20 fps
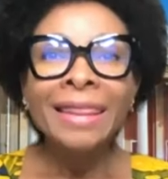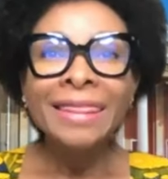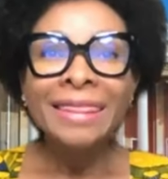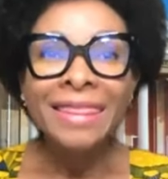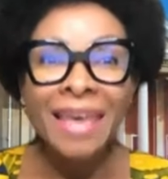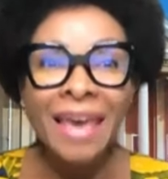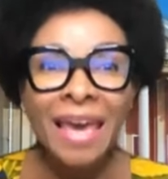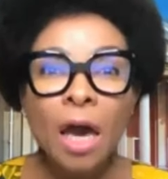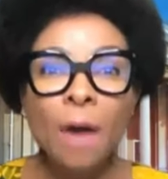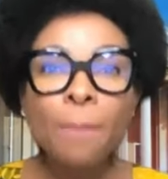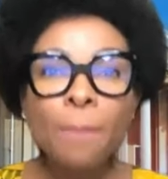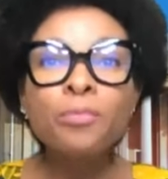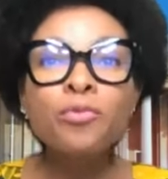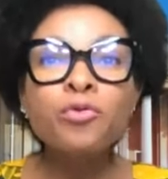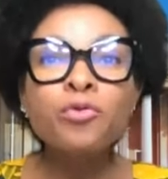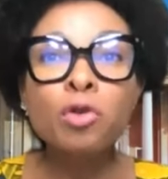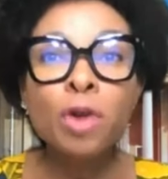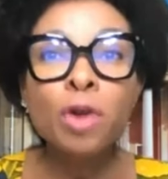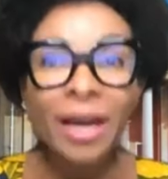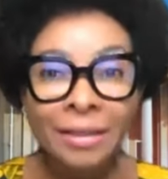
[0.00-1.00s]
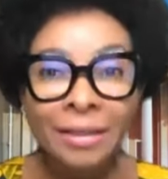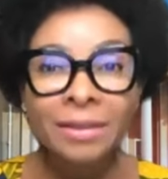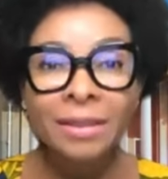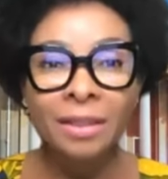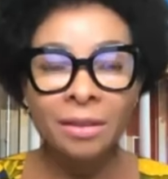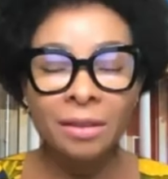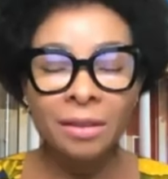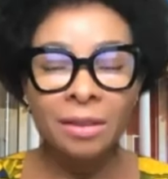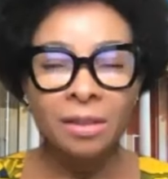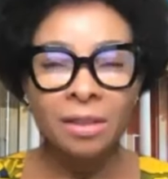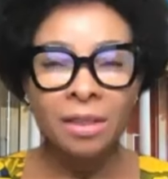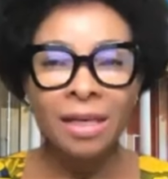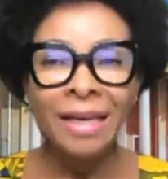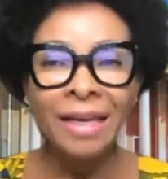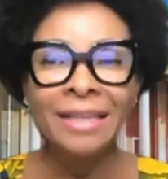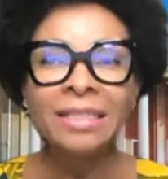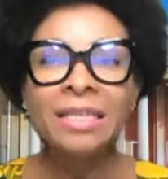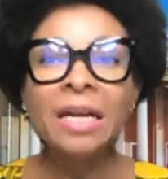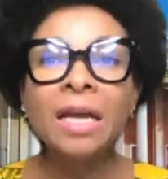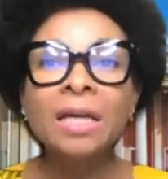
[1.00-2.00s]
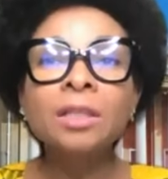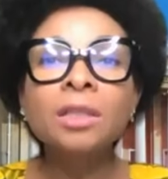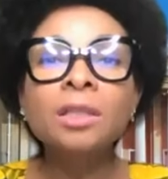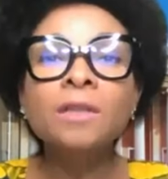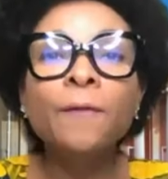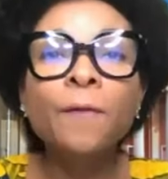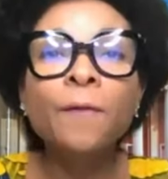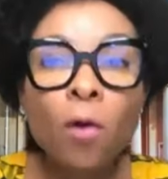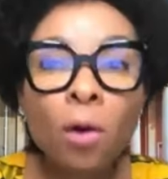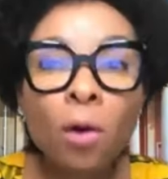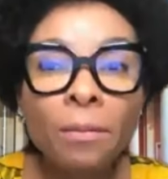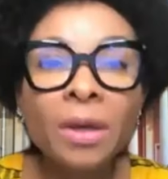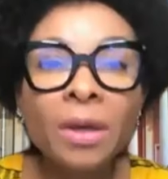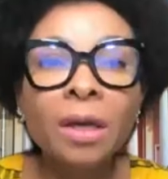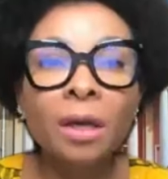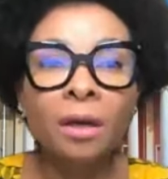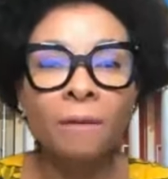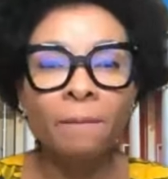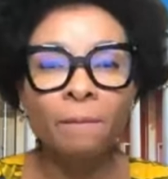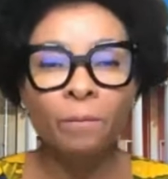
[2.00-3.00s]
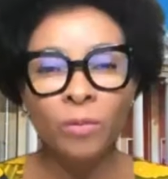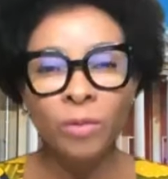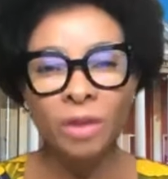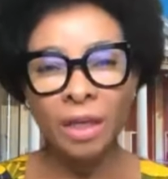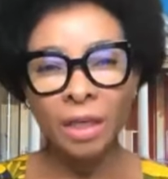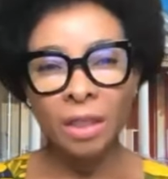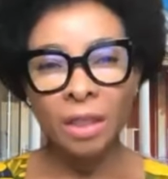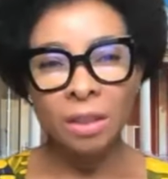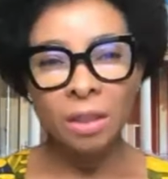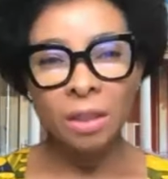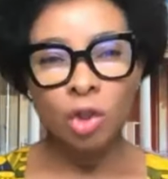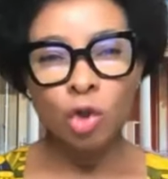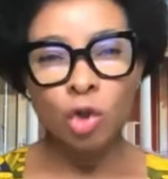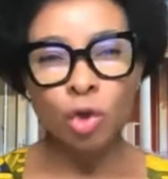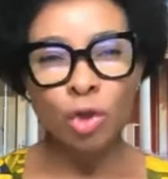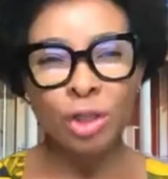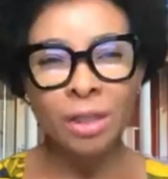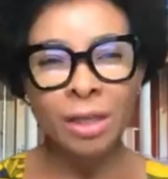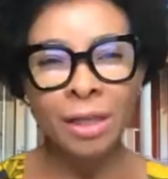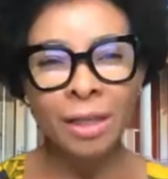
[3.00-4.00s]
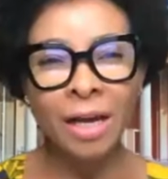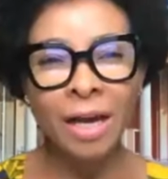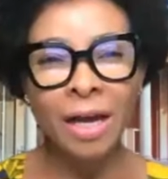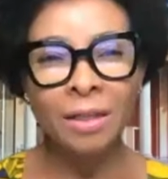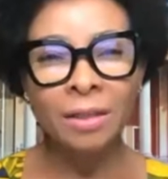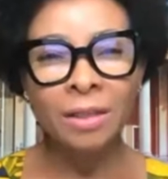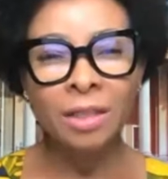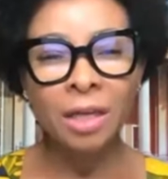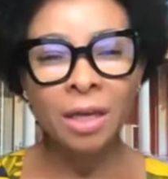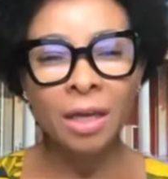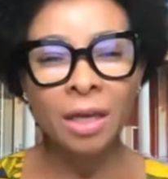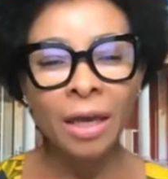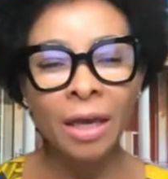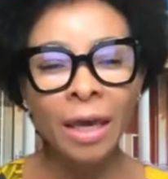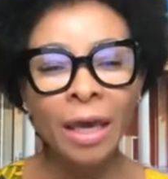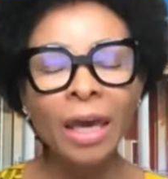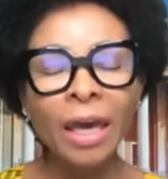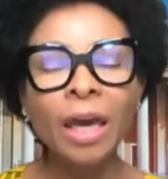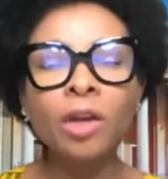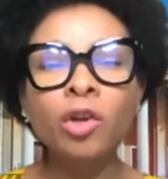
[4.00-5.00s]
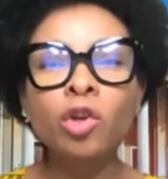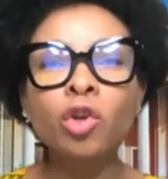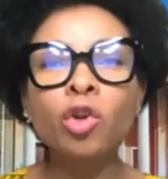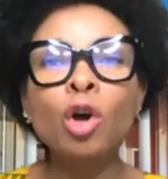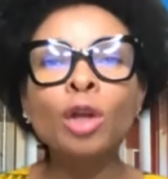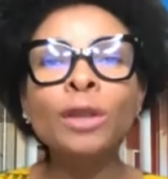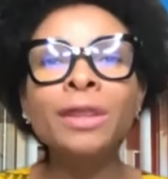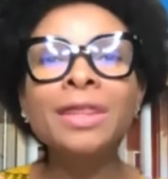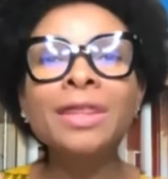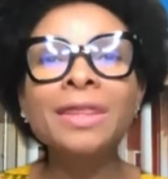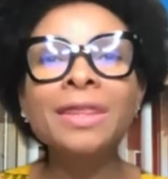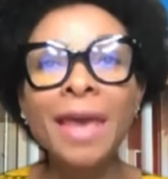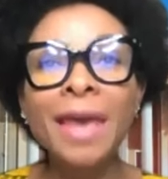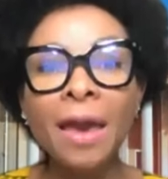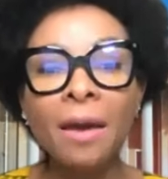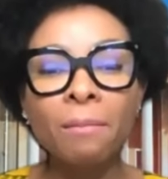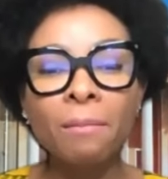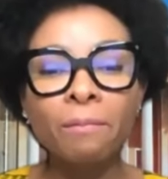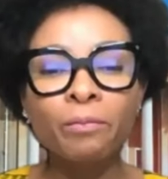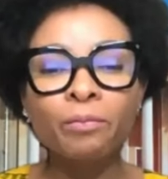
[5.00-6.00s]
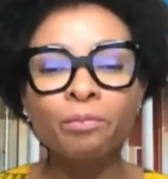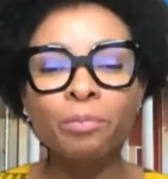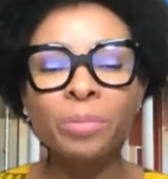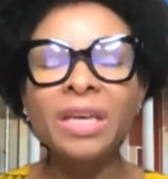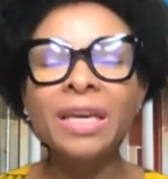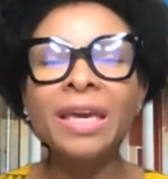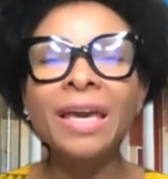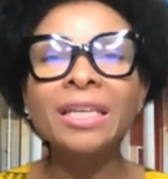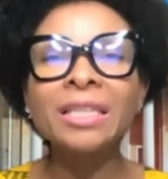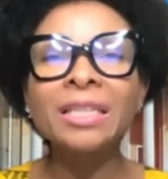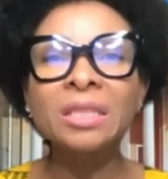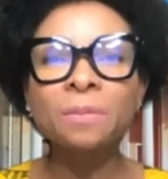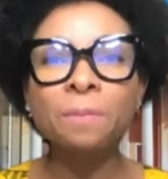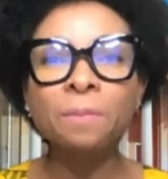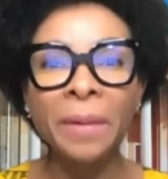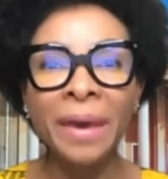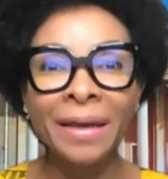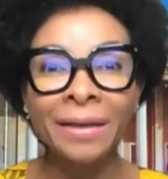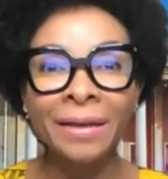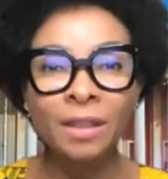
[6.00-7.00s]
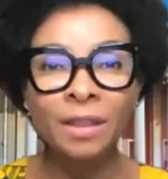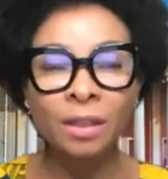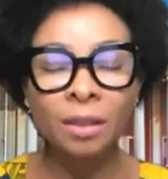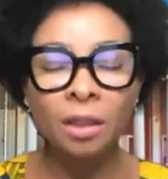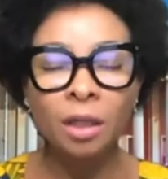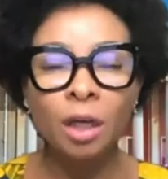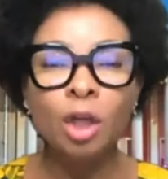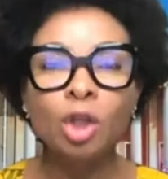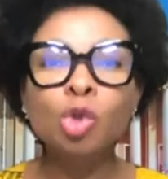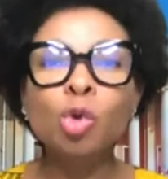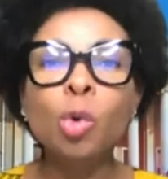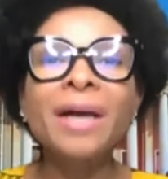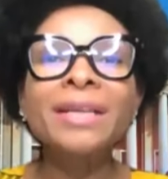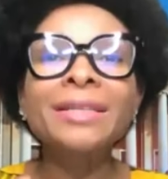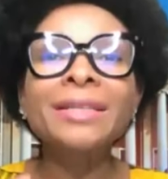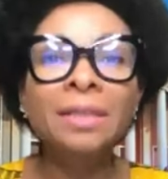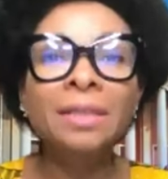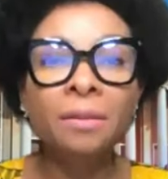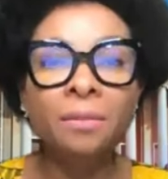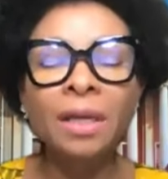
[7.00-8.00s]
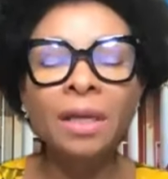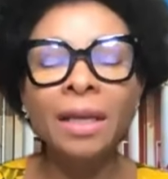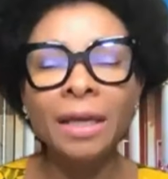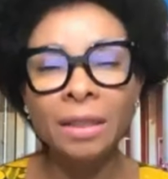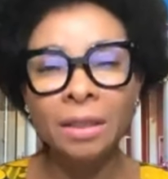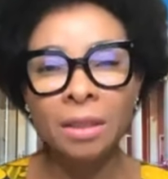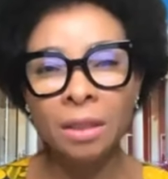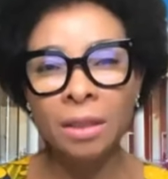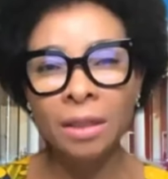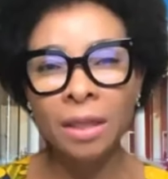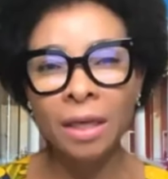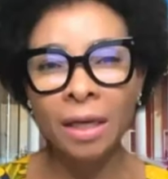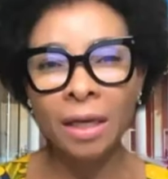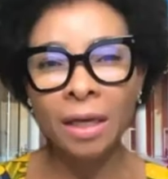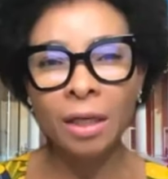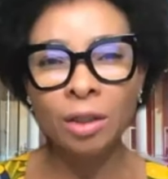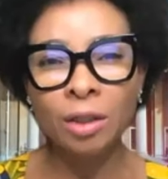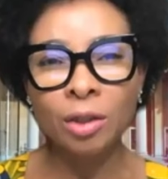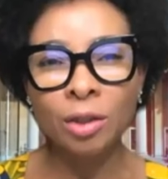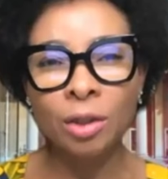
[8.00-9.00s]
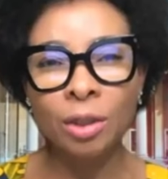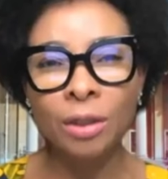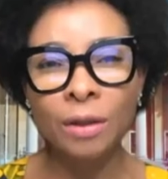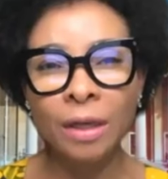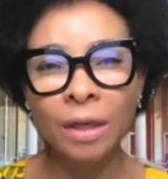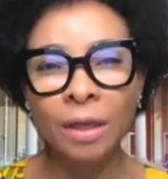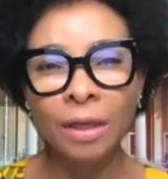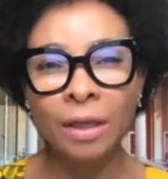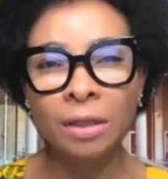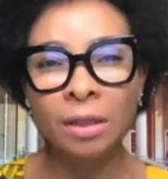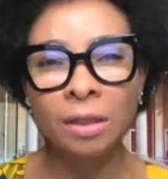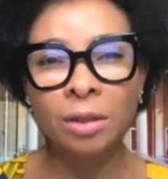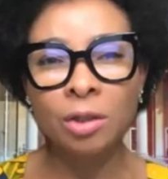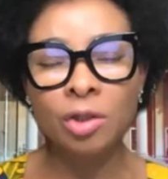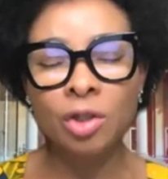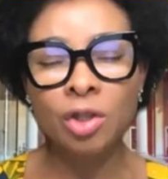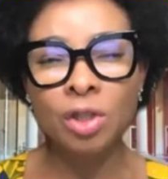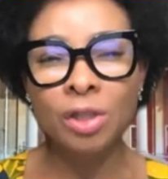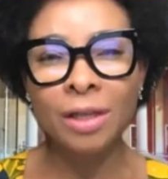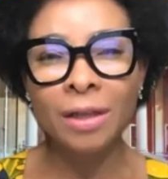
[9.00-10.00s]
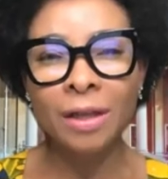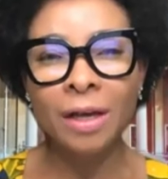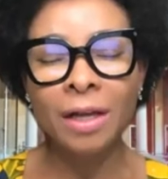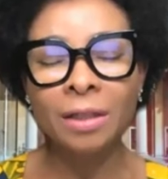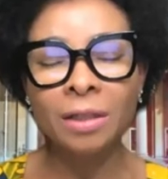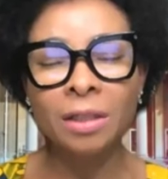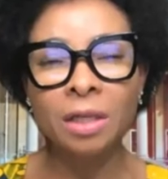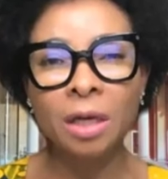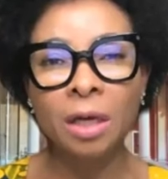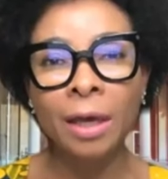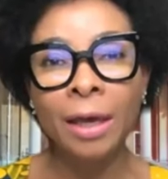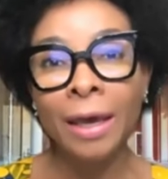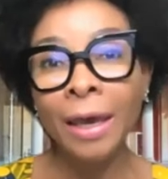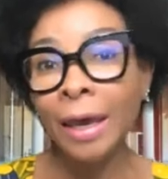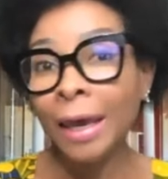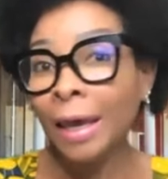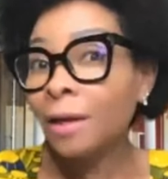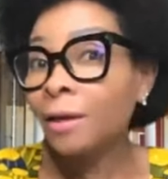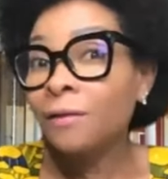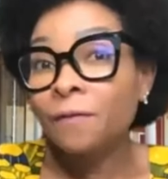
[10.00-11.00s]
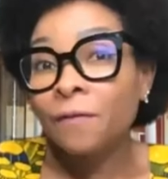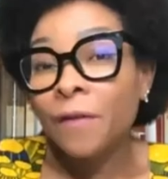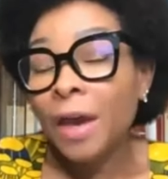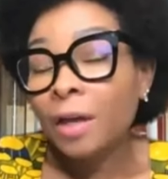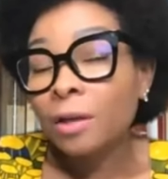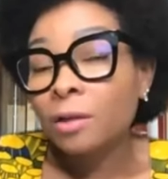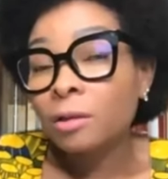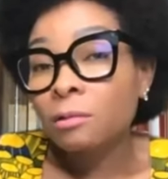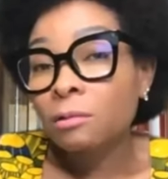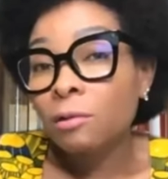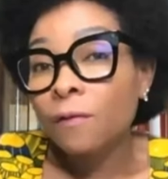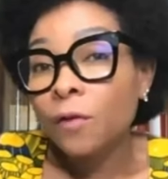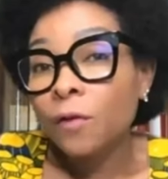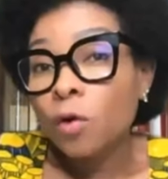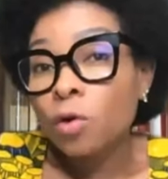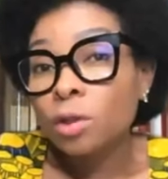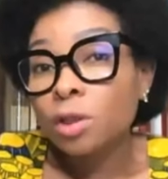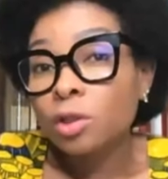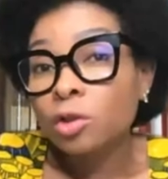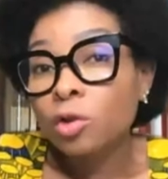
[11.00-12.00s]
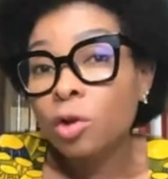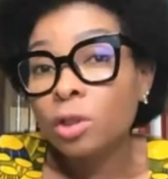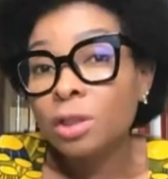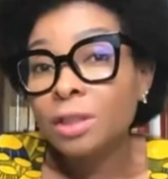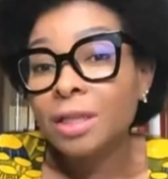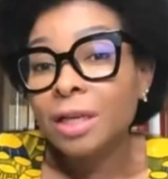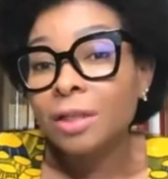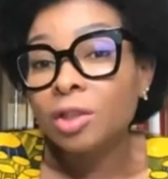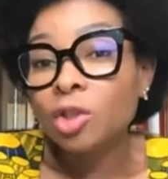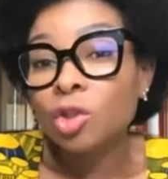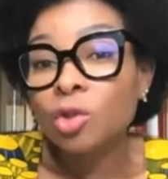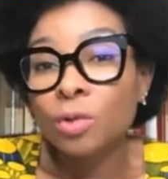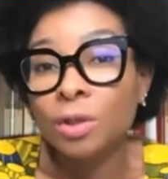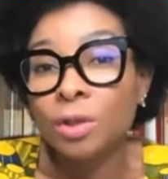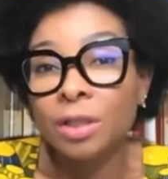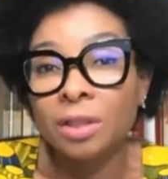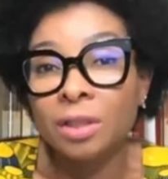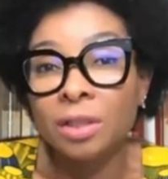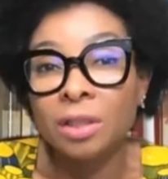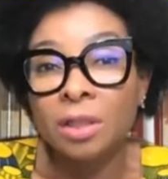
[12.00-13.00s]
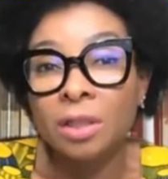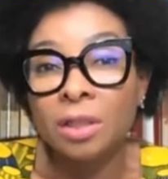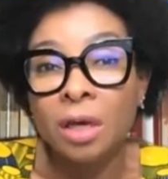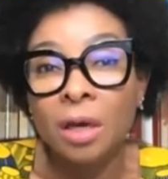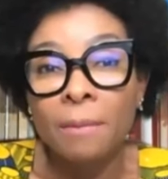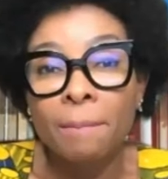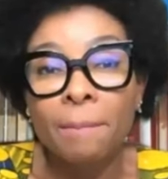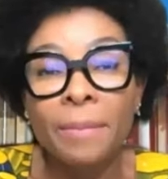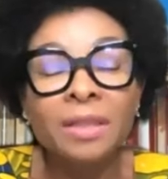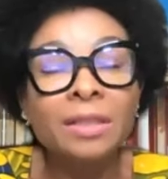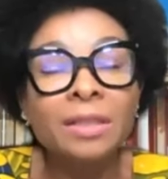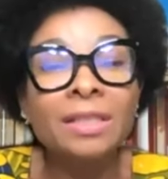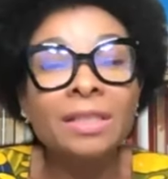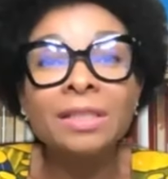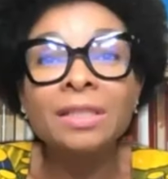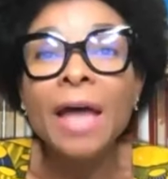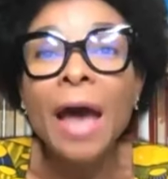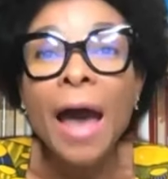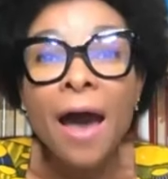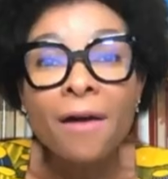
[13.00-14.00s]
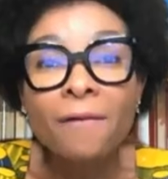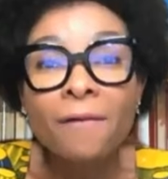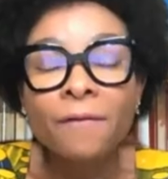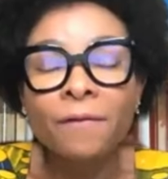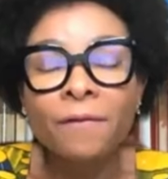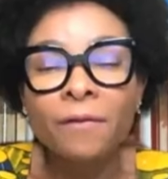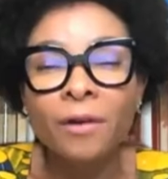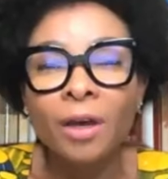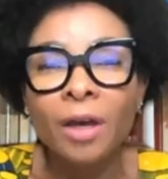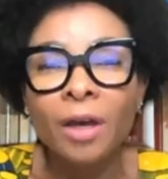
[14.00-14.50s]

their presence transforming the institutional culture and not them being expected to assimilate in the in, in the institutional culture and in fact of course not just students but staff